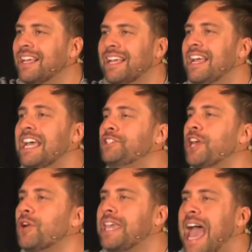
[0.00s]
It's
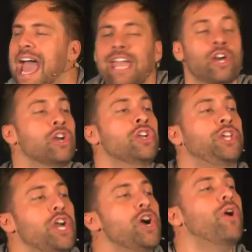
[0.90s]
okay.
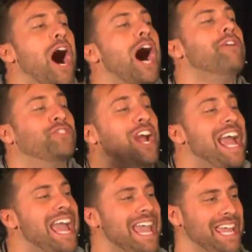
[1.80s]
You are
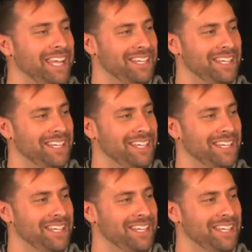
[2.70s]
free.